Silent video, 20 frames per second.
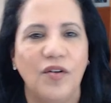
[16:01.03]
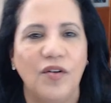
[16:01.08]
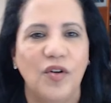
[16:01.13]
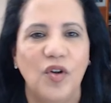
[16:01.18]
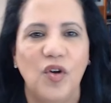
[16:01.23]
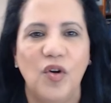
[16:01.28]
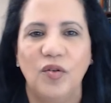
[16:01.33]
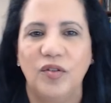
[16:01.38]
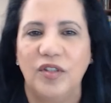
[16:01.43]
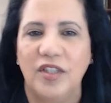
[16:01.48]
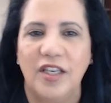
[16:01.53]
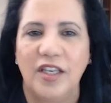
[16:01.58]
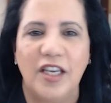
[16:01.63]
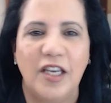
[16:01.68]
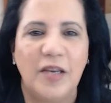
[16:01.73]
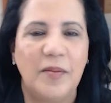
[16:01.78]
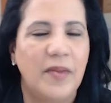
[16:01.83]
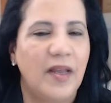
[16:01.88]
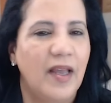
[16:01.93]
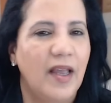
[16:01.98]
new
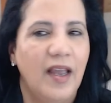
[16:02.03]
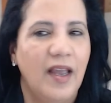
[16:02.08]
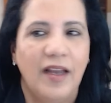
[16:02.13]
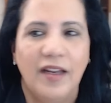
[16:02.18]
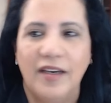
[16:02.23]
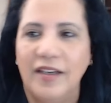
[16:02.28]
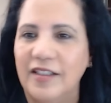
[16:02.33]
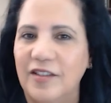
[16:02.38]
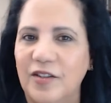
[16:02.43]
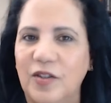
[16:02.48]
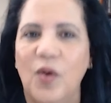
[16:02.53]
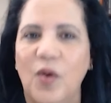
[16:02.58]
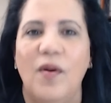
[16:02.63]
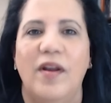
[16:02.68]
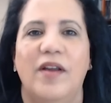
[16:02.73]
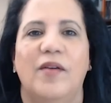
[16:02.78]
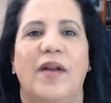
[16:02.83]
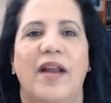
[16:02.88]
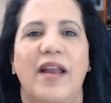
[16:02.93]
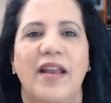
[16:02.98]
team, let's do
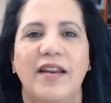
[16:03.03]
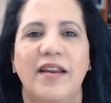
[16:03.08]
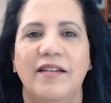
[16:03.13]
it, right?